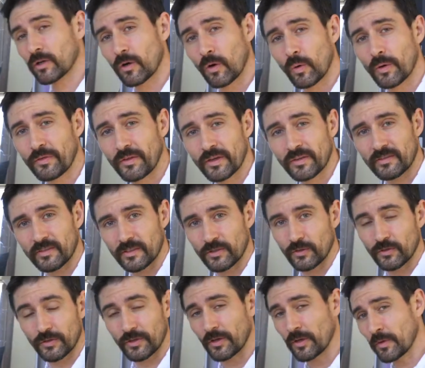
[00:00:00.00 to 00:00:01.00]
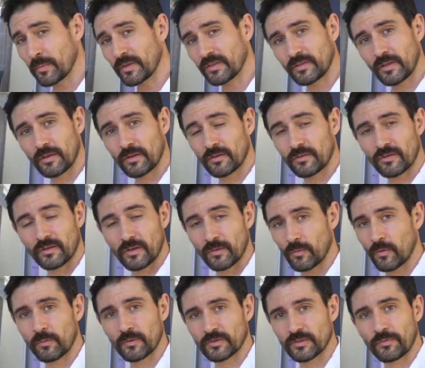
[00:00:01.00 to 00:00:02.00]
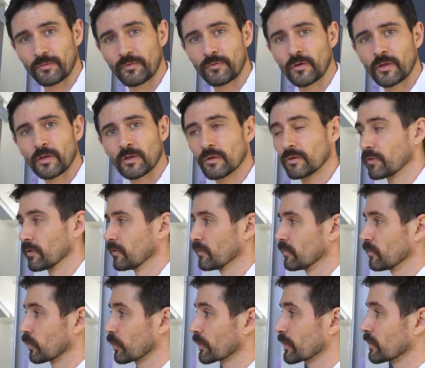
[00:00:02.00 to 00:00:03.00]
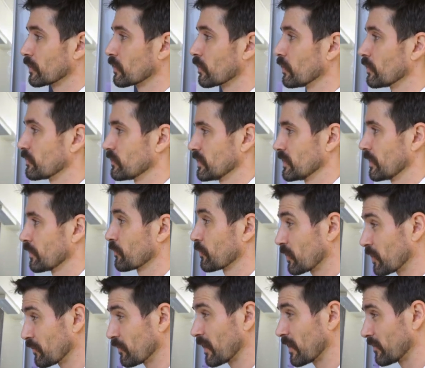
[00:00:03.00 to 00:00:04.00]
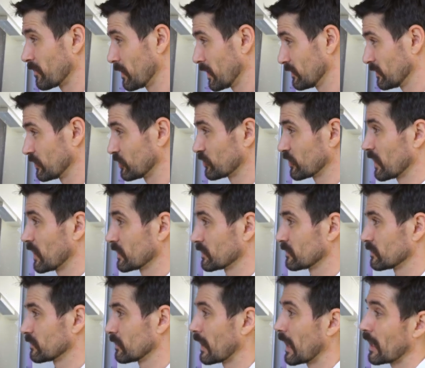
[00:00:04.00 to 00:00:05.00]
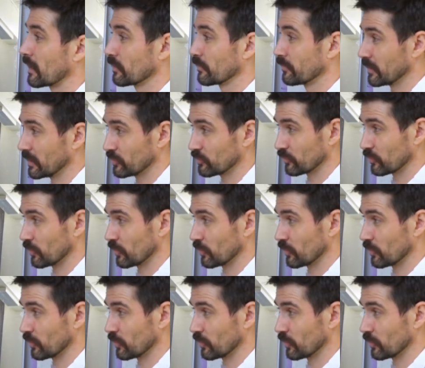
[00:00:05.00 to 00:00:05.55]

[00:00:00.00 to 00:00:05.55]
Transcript: goal with this, and you're gonna hear me say this in almost every video, the working goal is to get three to five amazing shots out of each